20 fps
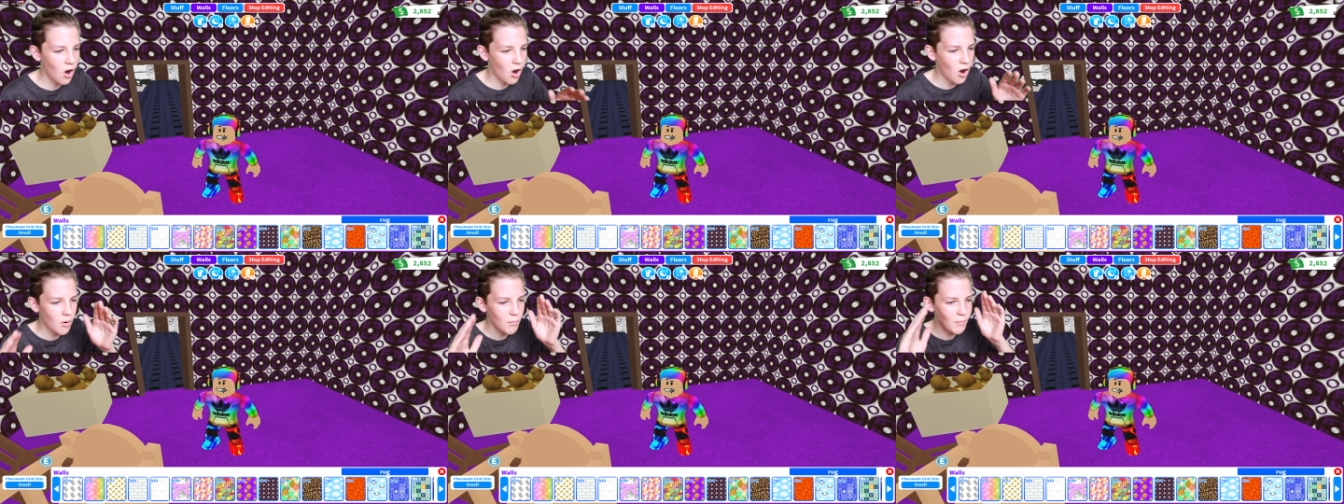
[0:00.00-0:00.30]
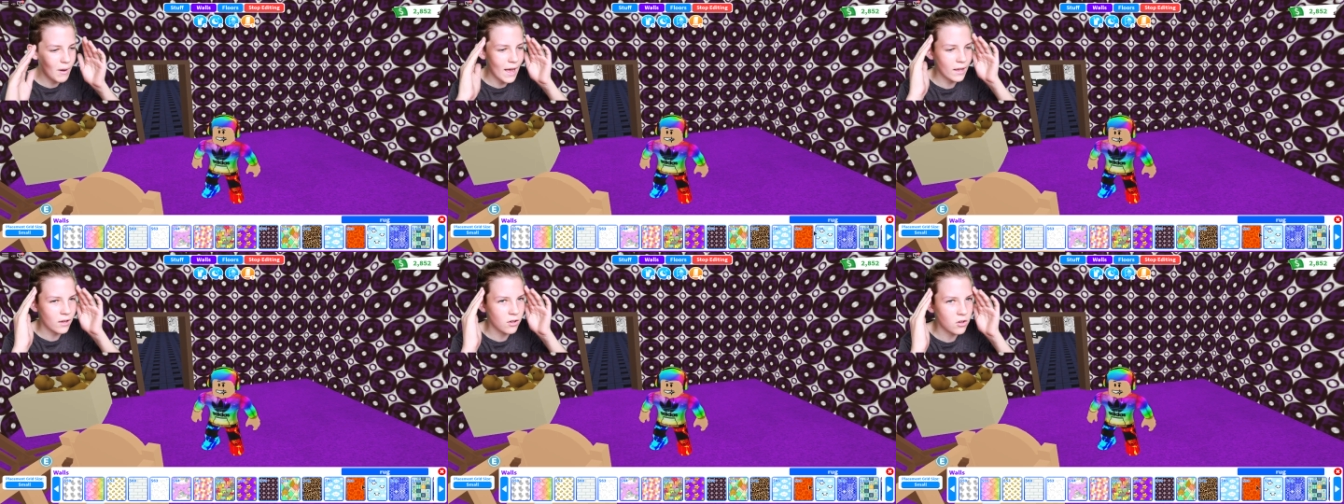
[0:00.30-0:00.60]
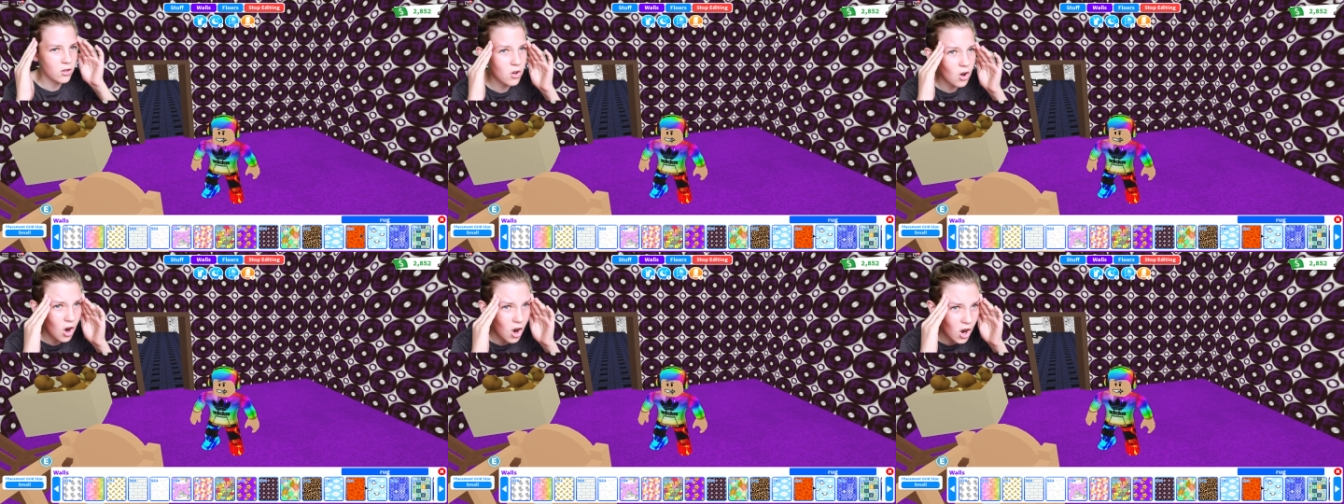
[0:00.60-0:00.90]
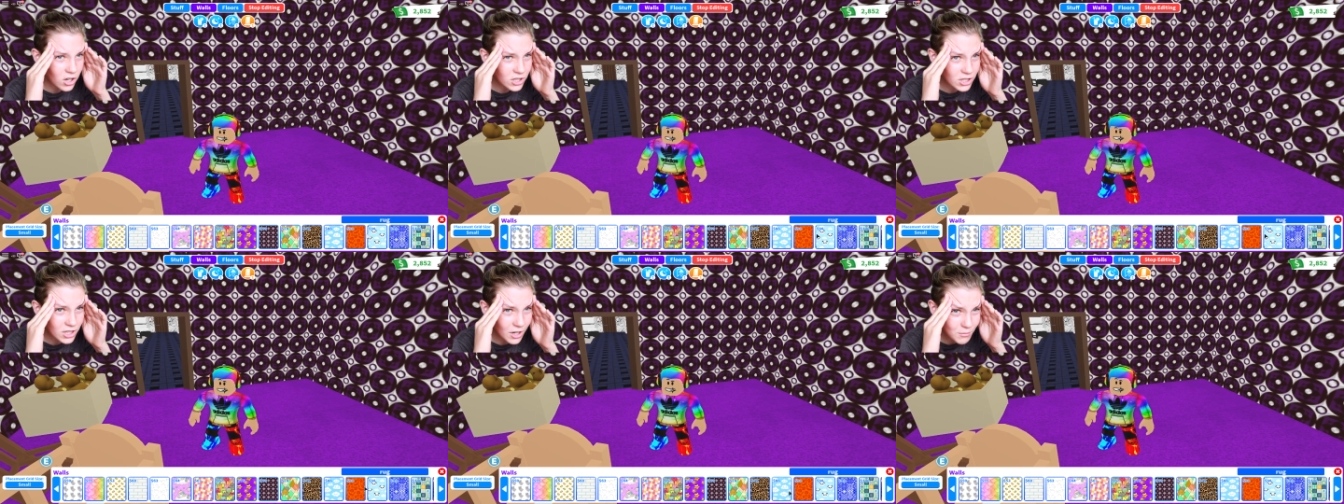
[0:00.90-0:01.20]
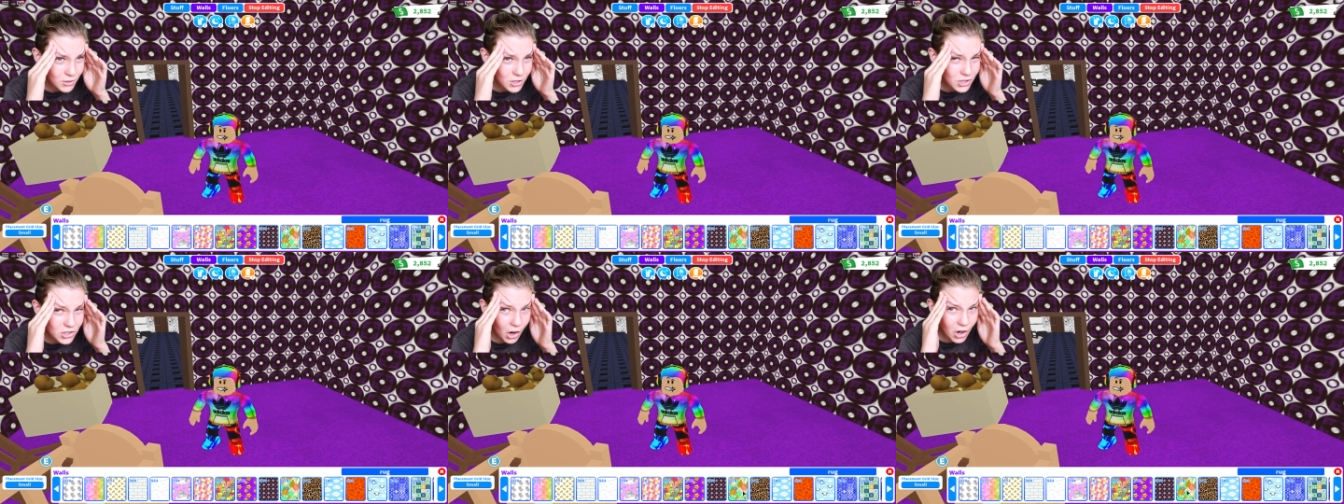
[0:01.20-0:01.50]
Oh my gosh,
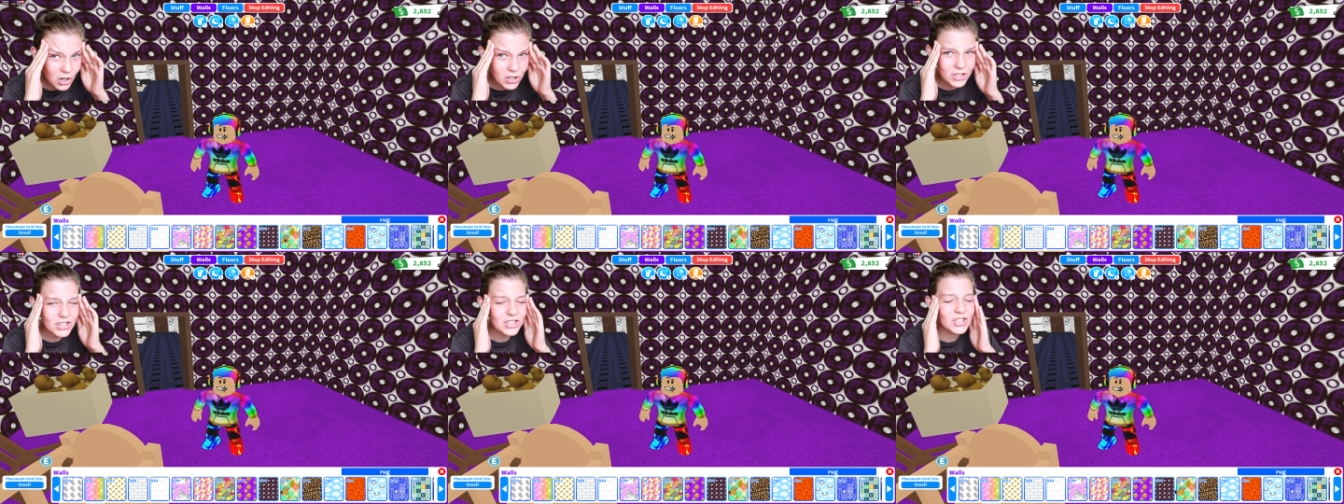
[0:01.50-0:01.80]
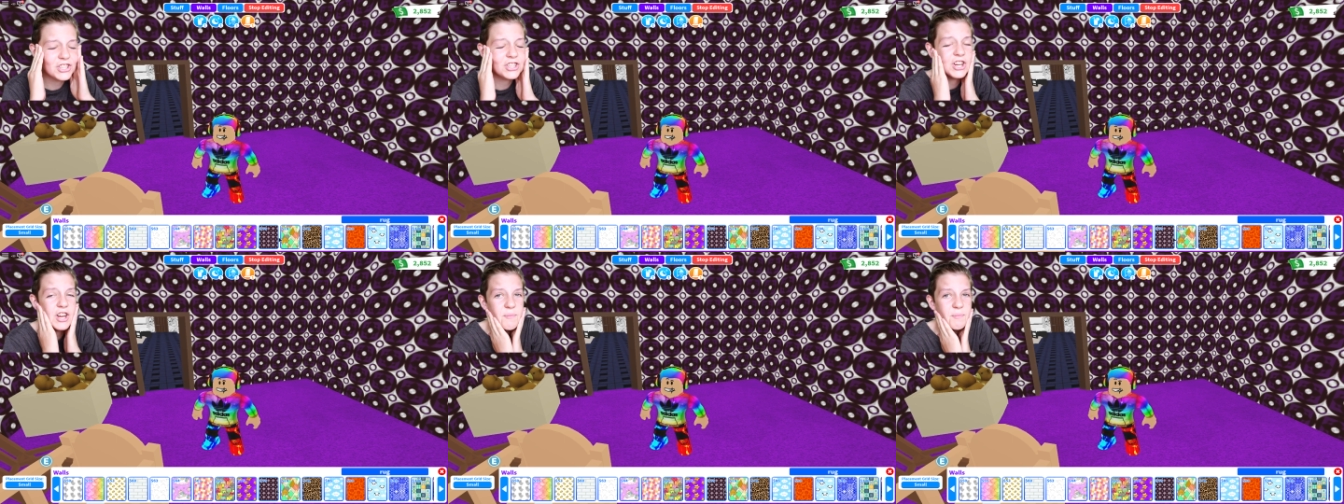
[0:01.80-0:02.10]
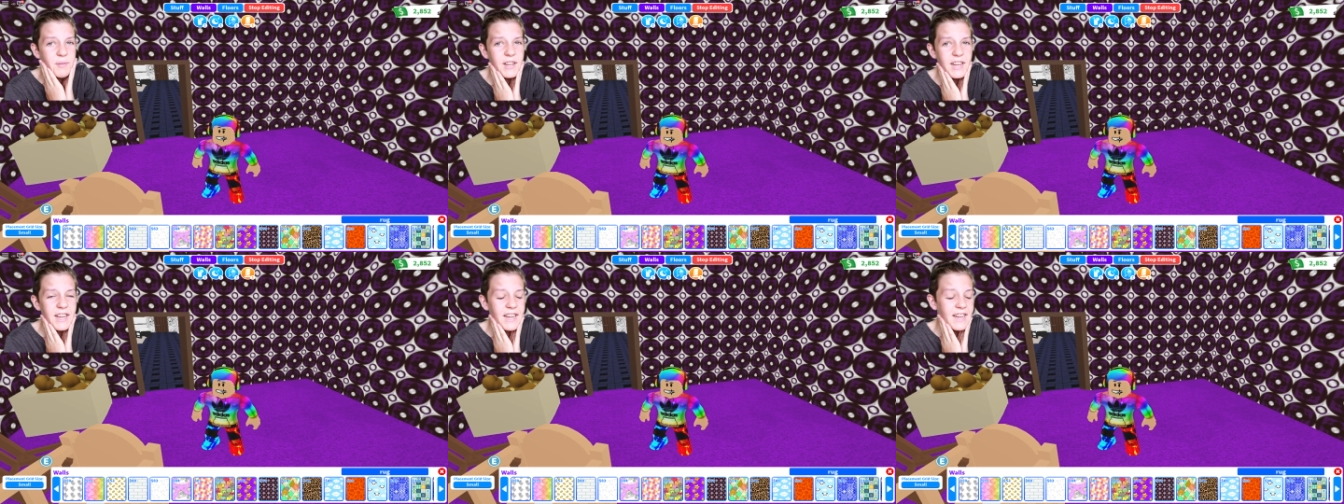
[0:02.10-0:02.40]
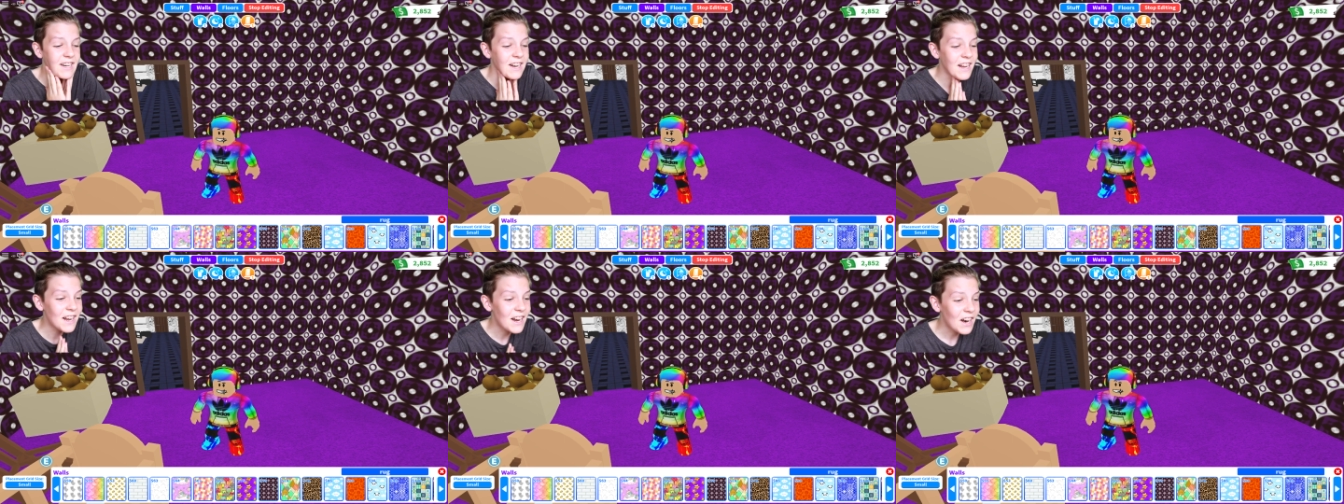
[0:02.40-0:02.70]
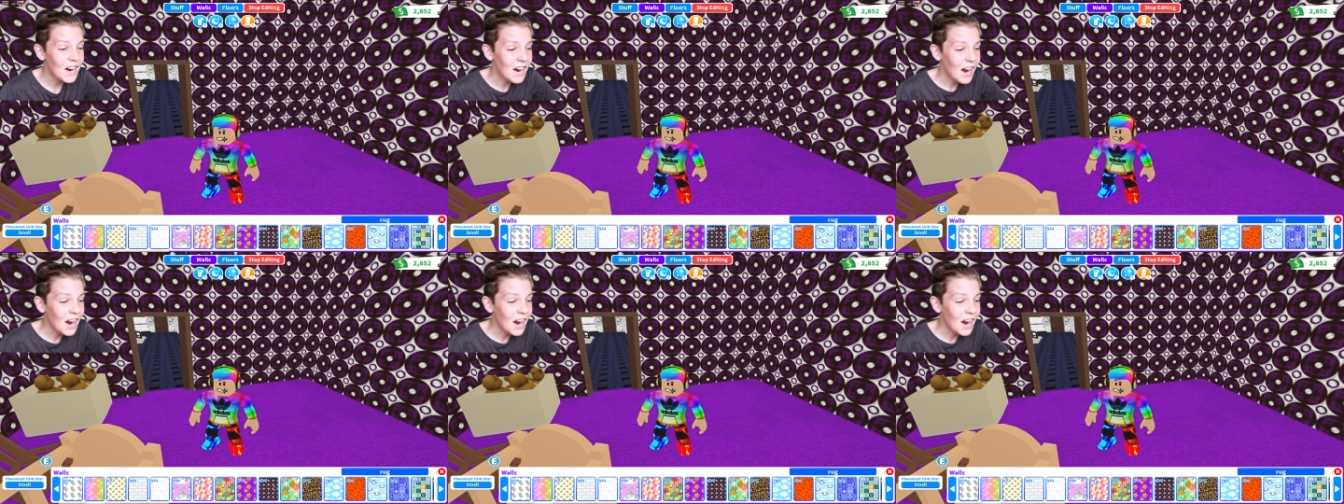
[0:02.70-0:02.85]
I'm so stupid.